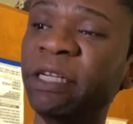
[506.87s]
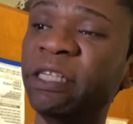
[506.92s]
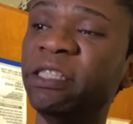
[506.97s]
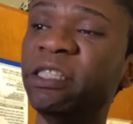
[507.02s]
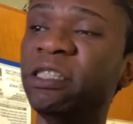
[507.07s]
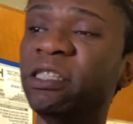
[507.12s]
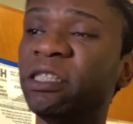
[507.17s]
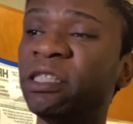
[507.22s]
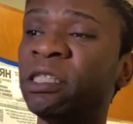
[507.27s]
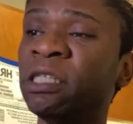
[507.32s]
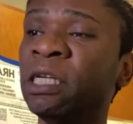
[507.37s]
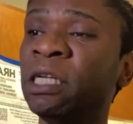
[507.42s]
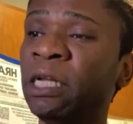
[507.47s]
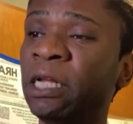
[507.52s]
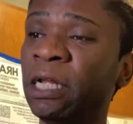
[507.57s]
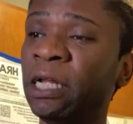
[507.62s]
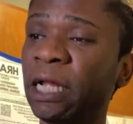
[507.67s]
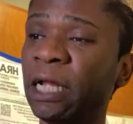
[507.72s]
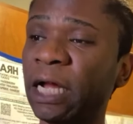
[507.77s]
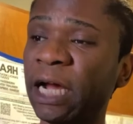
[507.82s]
basis.
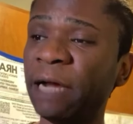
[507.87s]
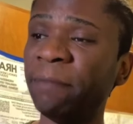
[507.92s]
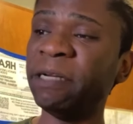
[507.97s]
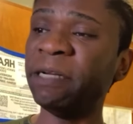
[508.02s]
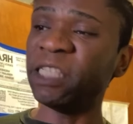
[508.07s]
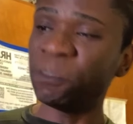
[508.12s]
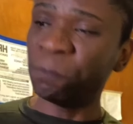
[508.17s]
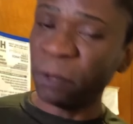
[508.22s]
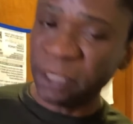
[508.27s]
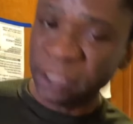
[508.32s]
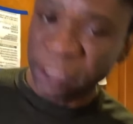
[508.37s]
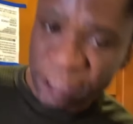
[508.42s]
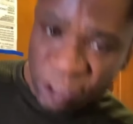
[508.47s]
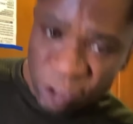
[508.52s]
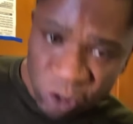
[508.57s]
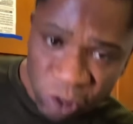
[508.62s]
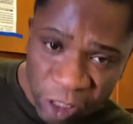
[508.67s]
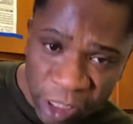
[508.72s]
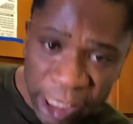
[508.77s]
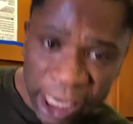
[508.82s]
I'm
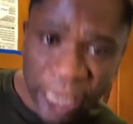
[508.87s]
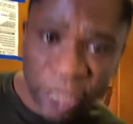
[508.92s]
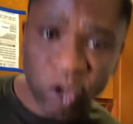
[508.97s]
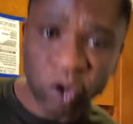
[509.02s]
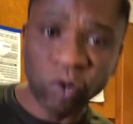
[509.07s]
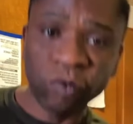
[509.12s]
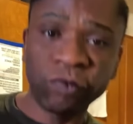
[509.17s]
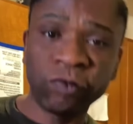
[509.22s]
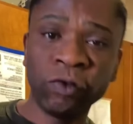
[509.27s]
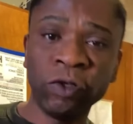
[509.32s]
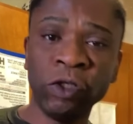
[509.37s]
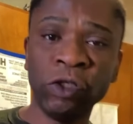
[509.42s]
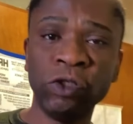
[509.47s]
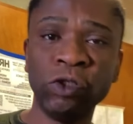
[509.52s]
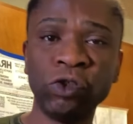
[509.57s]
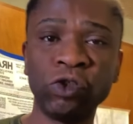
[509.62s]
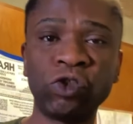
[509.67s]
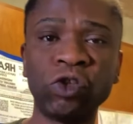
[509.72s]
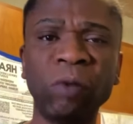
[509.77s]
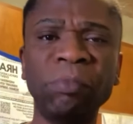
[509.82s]
expecting some kind of
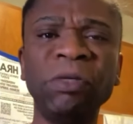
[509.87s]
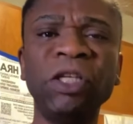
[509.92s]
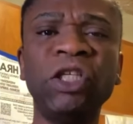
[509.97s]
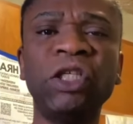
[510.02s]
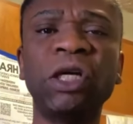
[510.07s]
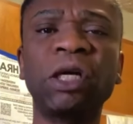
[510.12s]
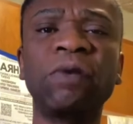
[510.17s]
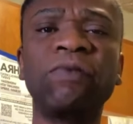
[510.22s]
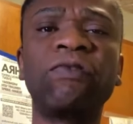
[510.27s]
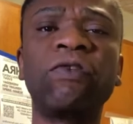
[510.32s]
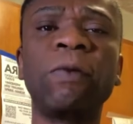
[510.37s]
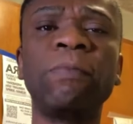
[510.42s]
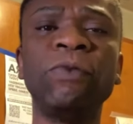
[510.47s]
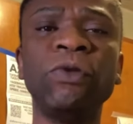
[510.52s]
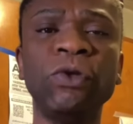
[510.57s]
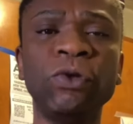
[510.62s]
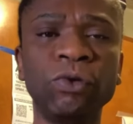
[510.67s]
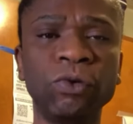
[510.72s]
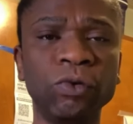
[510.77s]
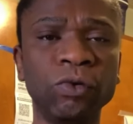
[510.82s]
submission
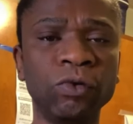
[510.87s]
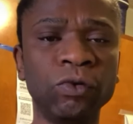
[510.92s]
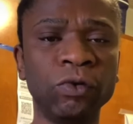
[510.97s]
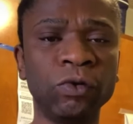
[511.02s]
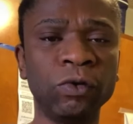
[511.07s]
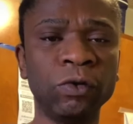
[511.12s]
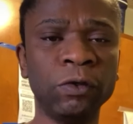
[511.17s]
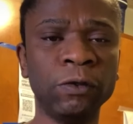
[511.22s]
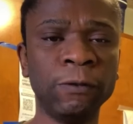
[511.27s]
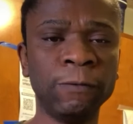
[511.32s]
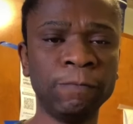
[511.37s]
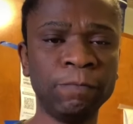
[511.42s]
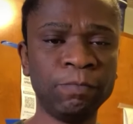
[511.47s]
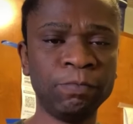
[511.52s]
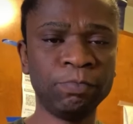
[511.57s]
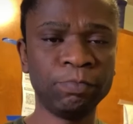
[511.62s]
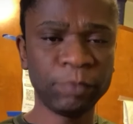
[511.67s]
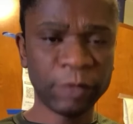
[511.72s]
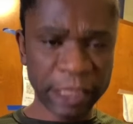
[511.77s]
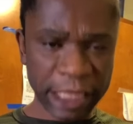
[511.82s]
from you.
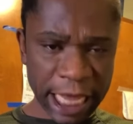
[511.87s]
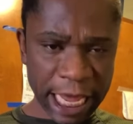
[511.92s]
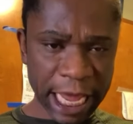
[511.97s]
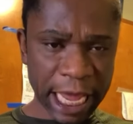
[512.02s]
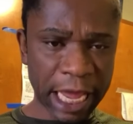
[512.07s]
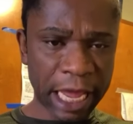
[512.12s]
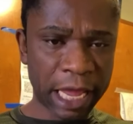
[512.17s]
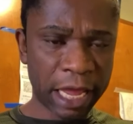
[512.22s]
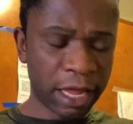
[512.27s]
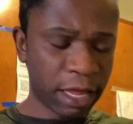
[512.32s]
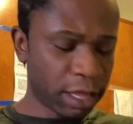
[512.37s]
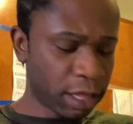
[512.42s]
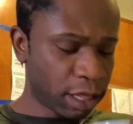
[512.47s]
Yeah.